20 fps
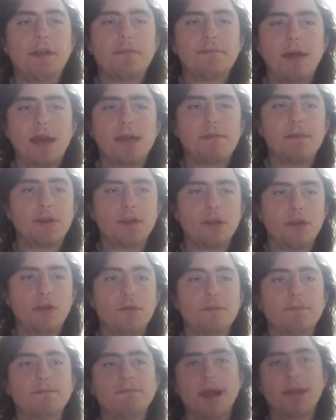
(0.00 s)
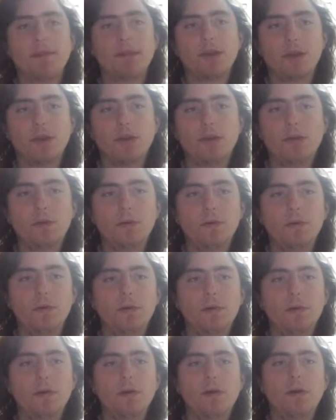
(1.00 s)
Spider-Man 2. Spider-Man 2
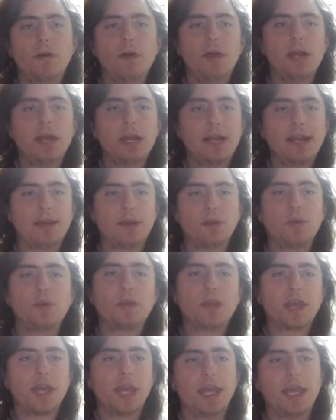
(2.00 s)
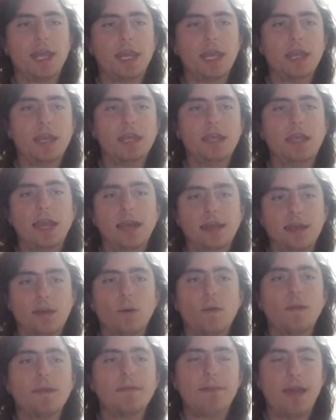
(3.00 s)
is still the king and
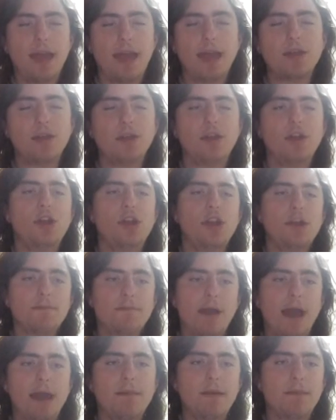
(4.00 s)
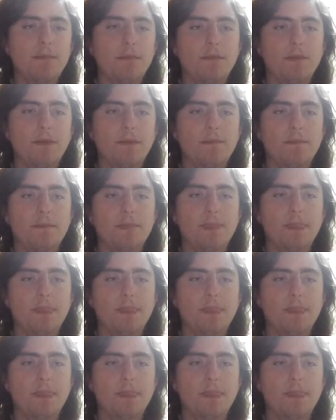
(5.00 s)
still the best Spider-Man movie.